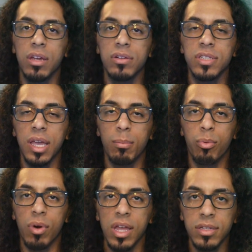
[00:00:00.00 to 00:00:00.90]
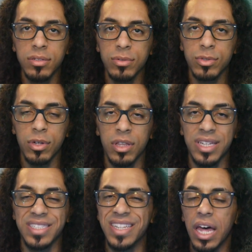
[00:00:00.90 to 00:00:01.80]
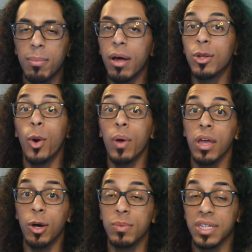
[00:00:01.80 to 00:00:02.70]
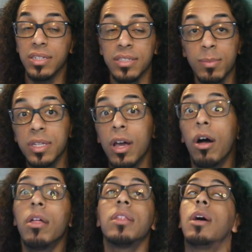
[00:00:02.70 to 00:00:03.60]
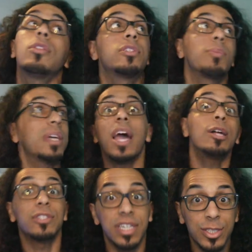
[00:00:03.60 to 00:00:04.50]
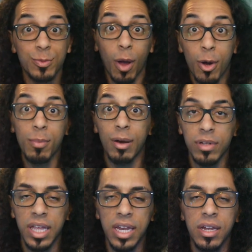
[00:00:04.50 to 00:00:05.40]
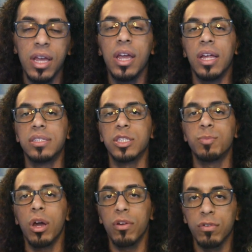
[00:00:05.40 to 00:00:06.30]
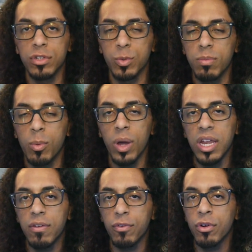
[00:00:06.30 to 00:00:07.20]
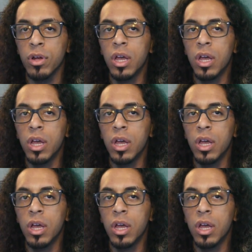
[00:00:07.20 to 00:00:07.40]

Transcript: is a brand new trailer that's not about No Way Home. It's actually something, uh, uh, something else that's Spider-Man related, and it's the Spider-Verse. We've been waiting for